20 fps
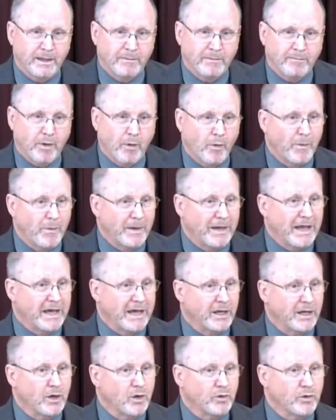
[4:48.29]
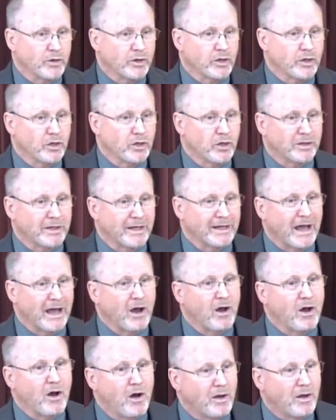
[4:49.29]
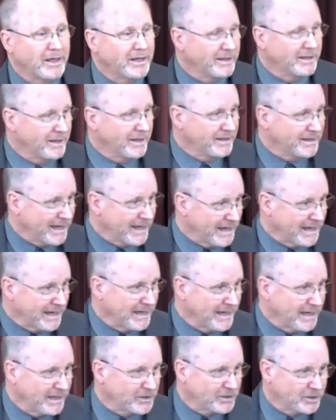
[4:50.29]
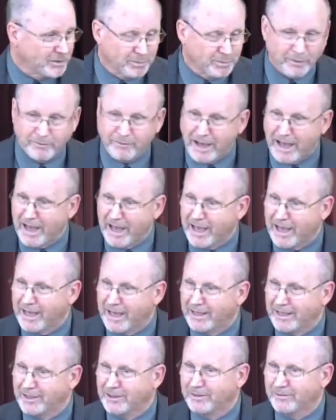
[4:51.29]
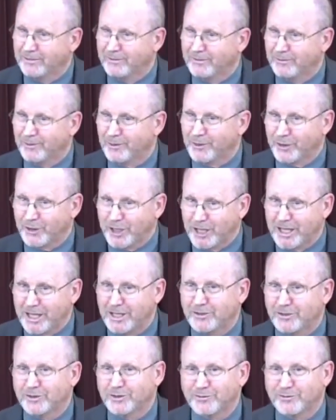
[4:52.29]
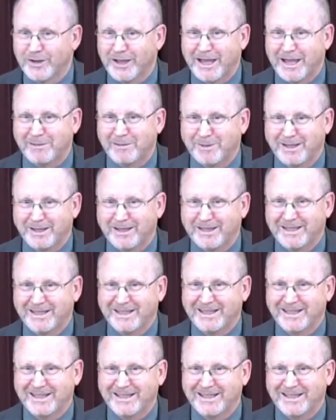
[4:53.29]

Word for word: But when we got older and looked at all it takes to provide for the needs of the family,